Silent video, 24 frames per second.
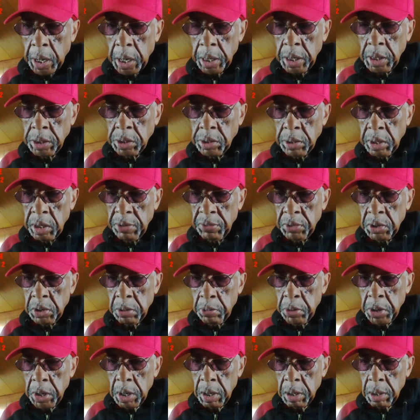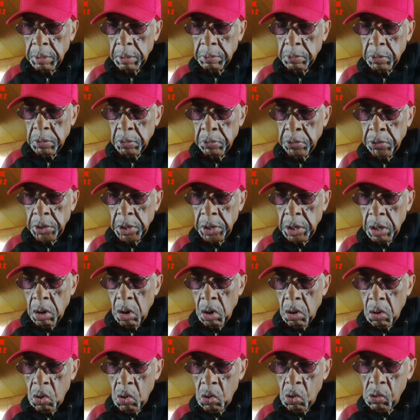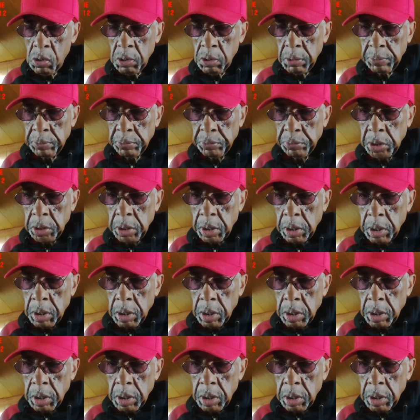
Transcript: and he's living to be pretty old,